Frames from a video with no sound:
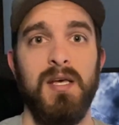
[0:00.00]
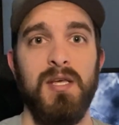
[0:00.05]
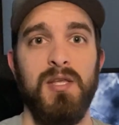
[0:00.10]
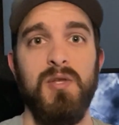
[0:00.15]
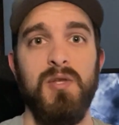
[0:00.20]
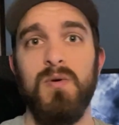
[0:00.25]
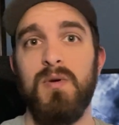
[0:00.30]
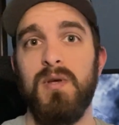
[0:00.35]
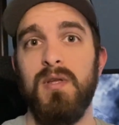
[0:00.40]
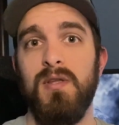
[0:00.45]

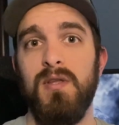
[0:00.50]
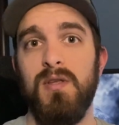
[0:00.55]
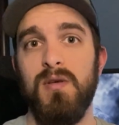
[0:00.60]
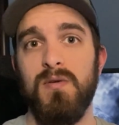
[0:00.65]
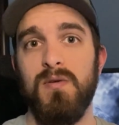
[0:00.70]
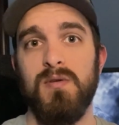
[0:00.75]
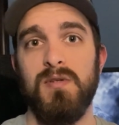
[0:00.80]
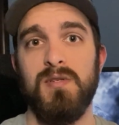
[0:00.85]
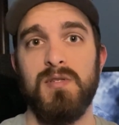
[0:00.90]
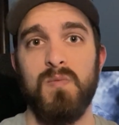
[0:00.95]
You can
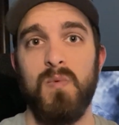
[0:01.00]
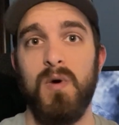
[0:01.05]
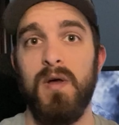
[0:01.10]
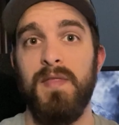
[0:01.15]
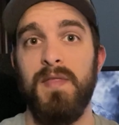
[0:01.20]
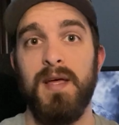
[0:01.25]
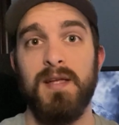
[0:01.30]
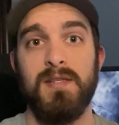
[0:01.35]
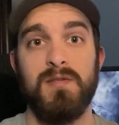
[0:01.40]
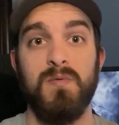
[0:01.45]
use
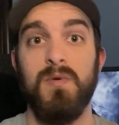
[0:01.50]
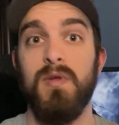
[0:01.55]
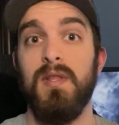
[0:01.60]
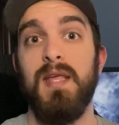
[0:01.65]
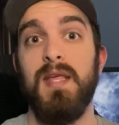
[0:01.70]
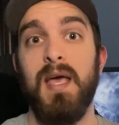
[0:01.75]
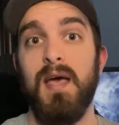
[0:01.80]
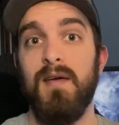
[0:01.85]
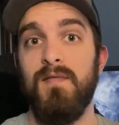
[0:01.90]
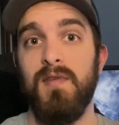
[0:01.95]
one that's
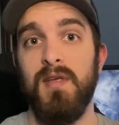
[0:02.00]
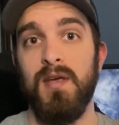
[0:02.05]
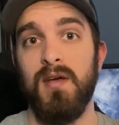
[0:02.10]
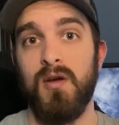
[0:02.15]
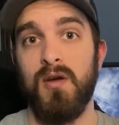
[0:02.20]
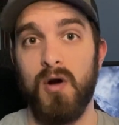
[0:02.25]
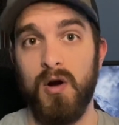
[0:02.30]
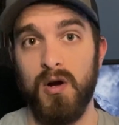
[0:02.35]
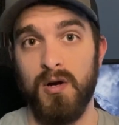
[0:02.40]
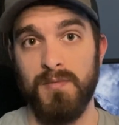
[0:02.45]
really heavy
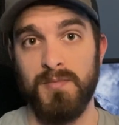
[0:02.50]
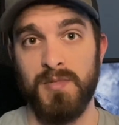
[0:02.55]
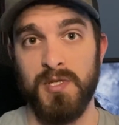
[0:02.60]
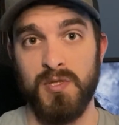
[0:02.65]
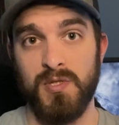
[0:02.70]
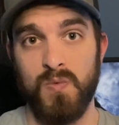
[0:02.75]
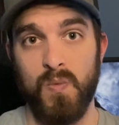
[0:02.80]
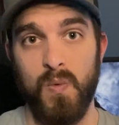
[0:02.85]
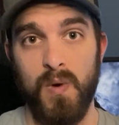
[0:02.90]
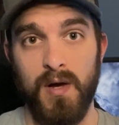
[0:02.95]
in carbs
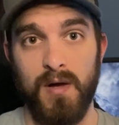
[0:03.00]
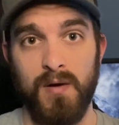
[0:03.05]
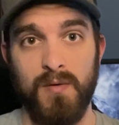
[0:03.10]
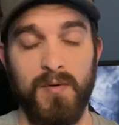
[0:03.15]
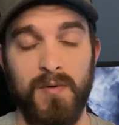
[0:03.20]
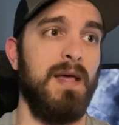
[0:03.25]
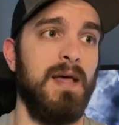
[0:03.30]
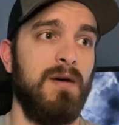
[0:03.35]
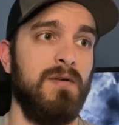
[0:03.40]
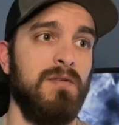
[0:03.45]
as well.
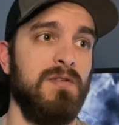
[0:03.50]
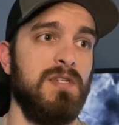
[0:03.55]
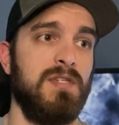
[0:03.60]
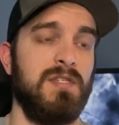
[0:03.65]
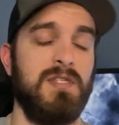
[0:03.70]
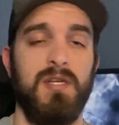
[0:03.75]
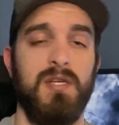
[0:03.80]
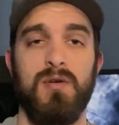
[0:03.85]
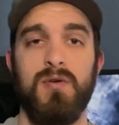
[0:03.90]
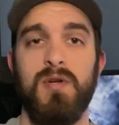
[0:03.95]
That would
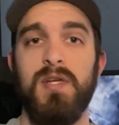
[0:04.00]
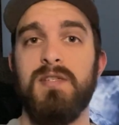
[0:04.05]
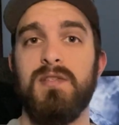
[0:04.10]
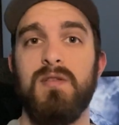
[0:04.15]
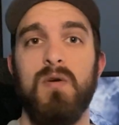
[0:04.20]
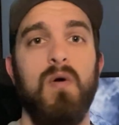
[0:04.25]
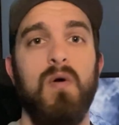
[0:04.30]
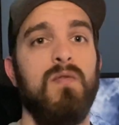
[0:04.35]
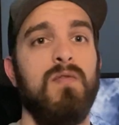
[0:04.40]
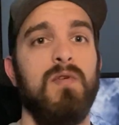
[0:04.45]
just increase
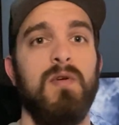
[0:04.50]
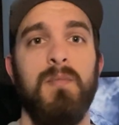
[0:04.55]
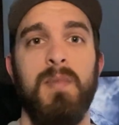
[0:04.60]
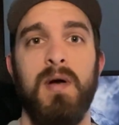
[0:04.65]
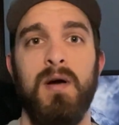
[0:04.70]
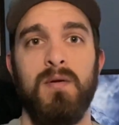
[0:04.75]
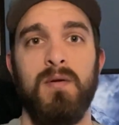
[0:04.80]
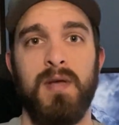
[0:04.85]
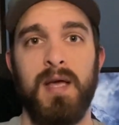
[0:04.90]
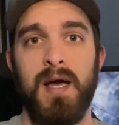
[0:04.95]
the over
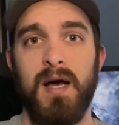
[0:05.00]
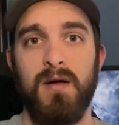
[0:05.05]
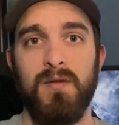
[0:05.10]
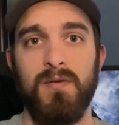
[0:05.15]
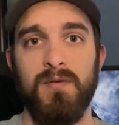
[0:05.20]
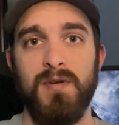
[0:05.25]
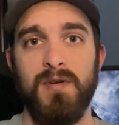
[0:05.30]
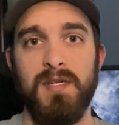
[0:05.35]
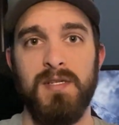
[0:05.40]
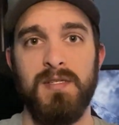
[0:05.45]
amount
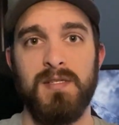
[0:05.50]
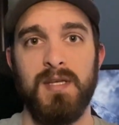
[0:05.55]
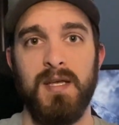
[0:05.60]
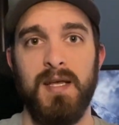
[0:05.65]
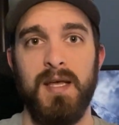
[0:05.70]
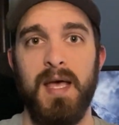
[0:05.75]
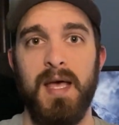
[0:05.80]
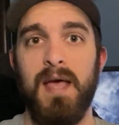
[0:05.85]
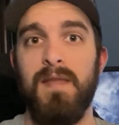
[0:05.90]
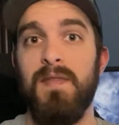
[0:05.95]
calories
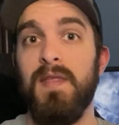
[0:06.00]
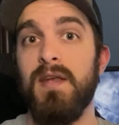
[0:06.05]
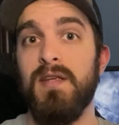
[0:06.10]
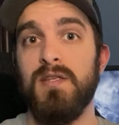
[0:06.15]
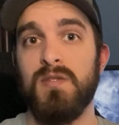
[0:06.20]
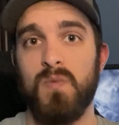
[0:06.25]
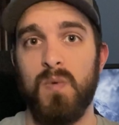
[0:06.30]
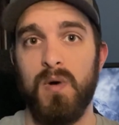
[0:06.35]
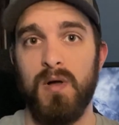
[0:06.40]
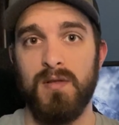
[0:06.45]
and then
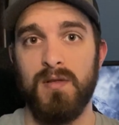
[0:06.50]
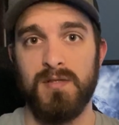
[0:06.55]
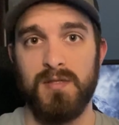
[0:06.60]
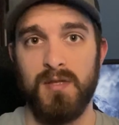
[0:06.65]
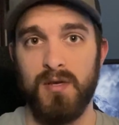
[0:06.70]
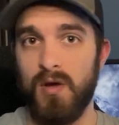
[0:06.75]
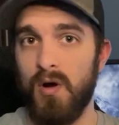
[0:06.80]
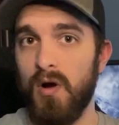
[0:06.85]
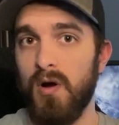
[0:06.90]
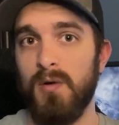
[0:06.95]
as well as
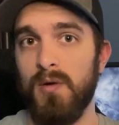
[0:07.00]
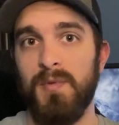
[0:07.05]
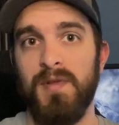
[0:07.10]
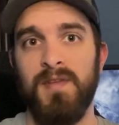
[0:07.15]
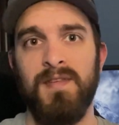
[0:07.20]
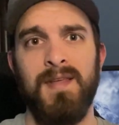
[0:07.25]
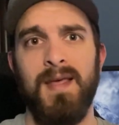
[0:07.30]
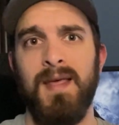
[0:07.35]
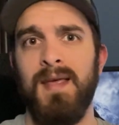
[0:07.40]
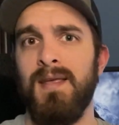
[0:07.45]
the carb
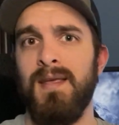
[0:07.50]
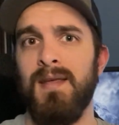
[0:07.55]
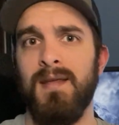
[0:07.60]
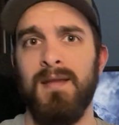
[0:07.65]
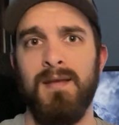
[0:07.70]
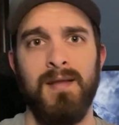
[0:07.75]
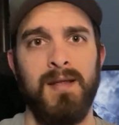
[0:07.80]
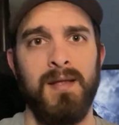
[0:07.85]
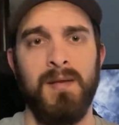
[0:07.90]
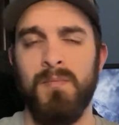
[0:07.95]
intake
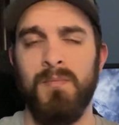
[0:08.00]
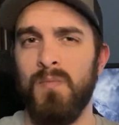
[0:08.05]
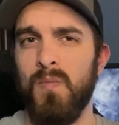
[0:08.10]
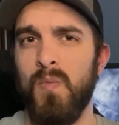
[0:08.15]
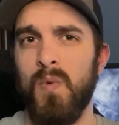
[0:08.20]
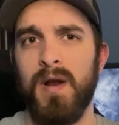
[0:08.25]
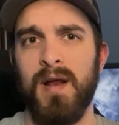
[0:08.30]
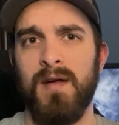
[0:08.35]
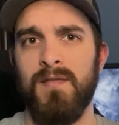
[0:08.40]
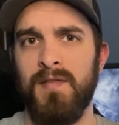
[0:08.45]
and
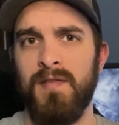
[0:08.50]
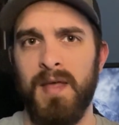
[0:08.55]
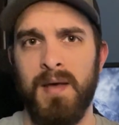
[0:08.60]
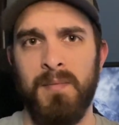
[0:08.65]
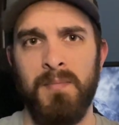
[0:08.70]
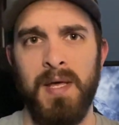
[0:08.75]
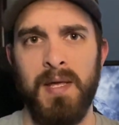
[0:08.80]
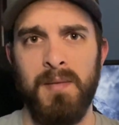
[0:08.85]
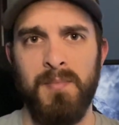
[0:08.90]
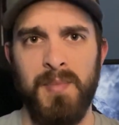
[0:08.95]
whatever
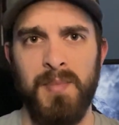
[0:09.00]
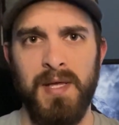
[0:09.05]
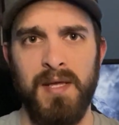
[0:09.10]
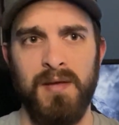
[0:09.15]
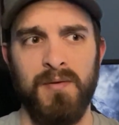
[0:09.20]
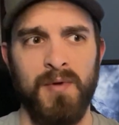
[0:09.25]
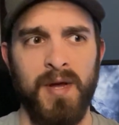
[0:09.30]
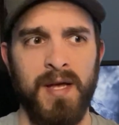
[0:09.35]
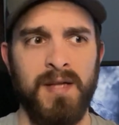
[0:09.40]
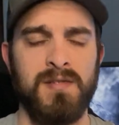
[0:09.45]
that may
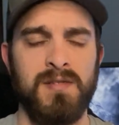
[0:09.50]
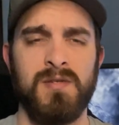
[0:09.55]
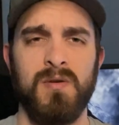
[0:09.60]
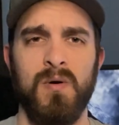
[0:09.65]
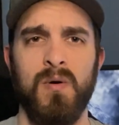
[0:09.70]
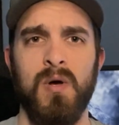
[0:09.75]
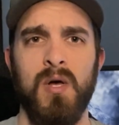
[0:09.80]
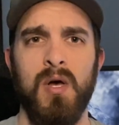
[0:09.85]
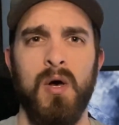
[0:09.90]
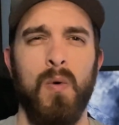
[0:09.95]
be, right?
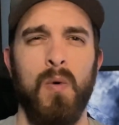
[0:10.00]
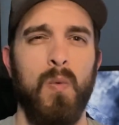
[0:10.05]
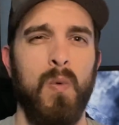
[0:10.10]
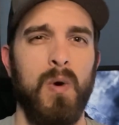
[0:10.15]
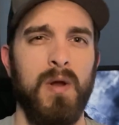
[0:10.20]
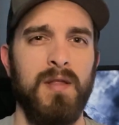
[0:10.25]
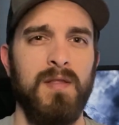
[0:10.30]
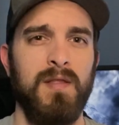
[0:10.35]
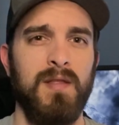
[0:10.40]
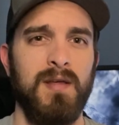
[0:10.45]
So
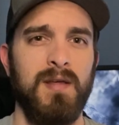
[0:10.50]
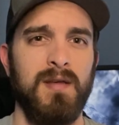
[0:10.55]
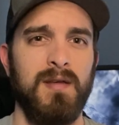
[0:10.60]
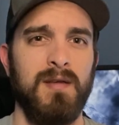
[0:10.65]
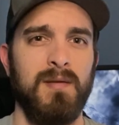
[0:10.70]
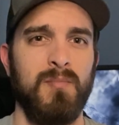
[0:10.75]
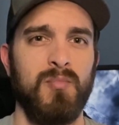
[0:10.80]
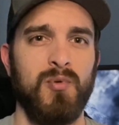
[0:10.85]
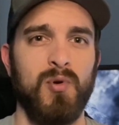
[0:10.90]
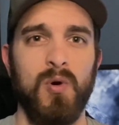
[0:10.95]
one of
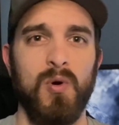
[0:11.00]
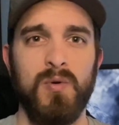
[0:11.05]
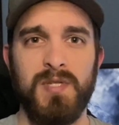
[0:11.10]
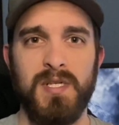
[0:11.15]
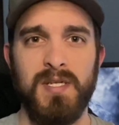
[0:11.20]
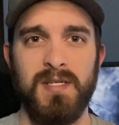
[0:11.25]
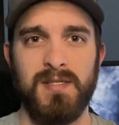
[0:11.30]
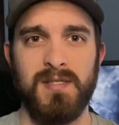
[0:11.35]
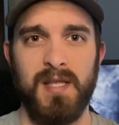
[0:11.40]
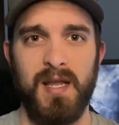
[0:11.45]
the
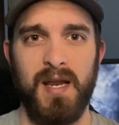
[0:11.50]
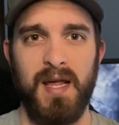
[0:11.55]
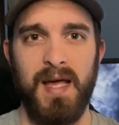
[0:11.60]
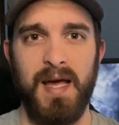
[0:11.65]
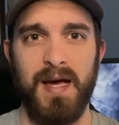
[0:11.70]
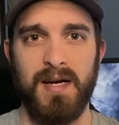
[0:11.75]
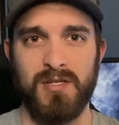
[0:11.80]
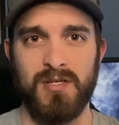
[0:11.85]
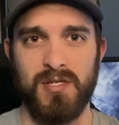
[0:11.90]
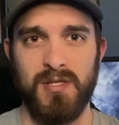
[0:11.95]
proteins that I
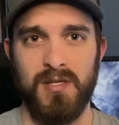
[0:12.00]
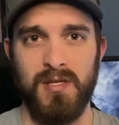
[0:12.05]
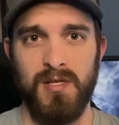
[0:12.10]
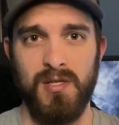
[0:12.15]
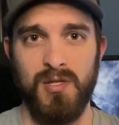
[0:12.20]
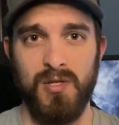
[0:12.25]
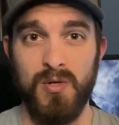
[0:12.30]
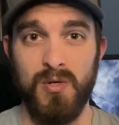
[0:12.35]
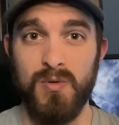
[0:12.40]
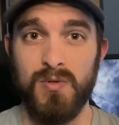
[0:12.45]
actually
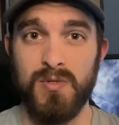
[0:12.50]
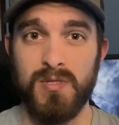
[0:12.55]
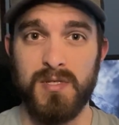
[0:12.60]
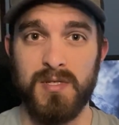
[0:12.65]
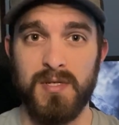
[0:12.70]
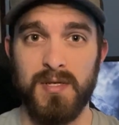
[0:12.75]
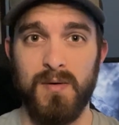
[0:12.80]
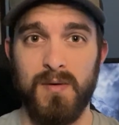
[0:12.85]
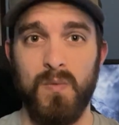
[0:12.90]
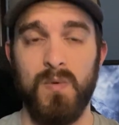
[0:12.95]

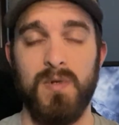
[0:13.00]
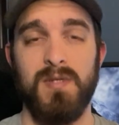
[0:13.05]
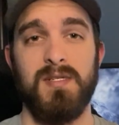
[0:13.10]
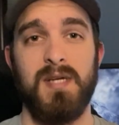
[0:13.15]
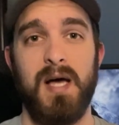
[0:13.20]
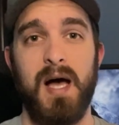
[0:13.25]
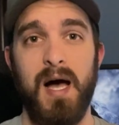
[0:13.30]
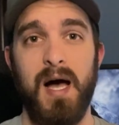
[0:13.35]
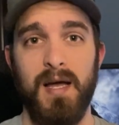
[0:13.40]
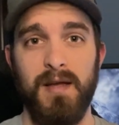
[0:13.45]
used was
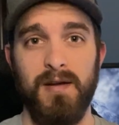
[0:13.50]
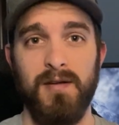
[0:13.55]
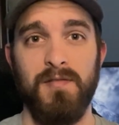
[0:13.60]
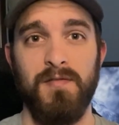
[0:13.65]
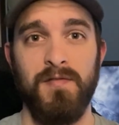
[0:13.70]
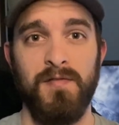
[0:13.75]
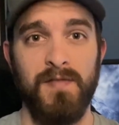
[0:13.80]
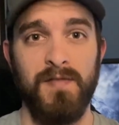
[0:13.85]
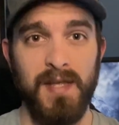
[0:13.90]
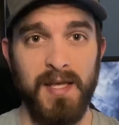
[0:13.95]

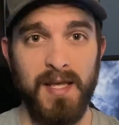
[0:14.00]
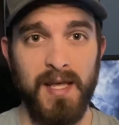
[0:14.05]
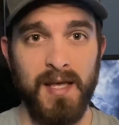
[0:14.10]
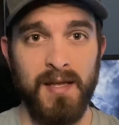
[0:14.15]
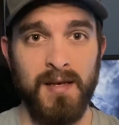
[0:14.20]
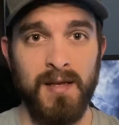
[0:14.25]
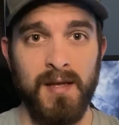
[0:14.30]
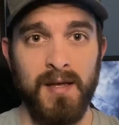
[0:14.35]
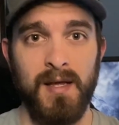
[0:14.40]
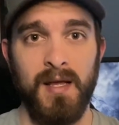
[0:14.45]
Iron
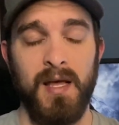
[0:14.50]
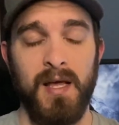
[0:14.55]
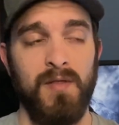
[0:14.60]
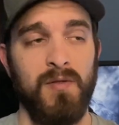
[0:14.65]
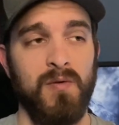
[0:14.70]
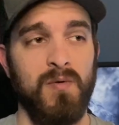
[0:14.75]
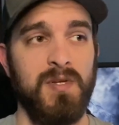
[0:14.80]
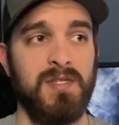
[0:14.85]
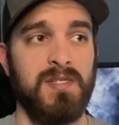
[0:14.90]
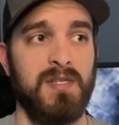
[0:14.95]
Vegan,
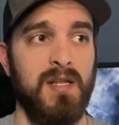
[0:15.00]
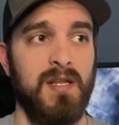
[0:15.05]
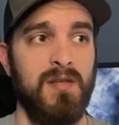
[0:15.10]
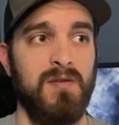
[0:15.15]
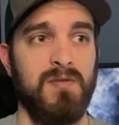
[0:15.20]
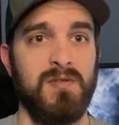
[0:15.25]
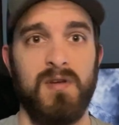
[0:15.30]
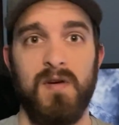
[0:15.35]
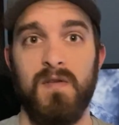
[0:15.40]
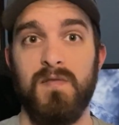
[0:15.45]
and the reason I
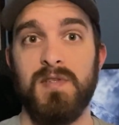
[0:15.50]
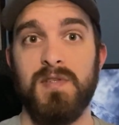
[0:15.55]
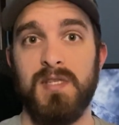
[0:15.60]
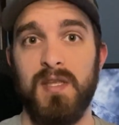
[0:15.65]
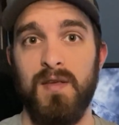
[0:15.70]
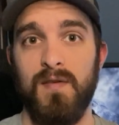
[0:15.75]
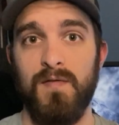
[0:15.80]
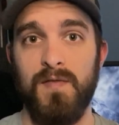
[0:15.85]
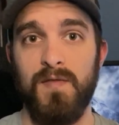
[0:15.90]
used obviously a